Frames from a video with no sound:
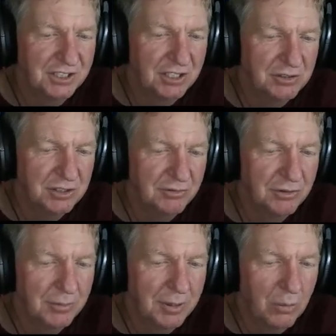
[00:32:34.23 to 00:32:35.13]
and goes over
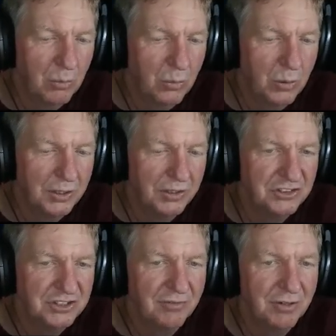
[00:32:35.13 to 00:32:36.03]
to about
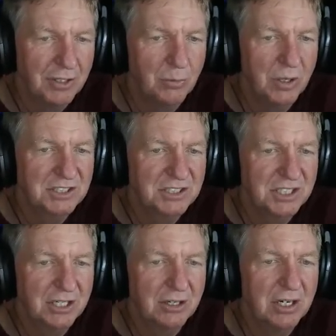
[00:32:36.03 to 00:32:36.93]
170 west
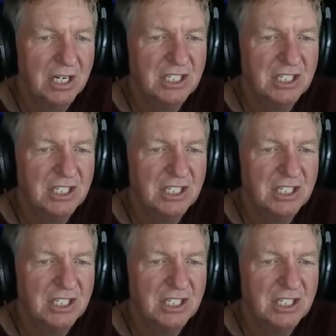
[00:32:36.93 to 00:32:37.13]
here.